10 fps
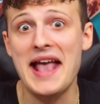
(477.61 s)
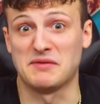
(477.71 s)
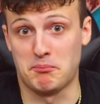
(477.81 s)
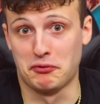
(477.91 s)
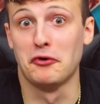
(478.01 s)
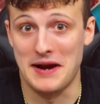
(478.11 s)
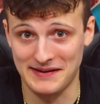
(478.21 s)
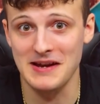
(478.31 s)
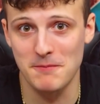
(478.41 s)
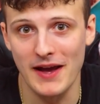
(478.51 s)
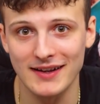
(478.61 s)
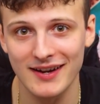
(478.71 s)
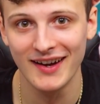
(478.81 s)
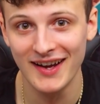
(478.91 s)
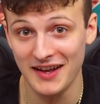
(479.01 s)
it's pretty
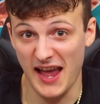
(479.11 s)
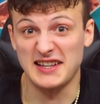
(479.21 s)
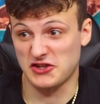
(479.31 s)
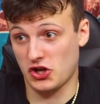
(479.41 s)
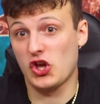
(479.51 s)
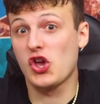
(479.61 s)
big, it's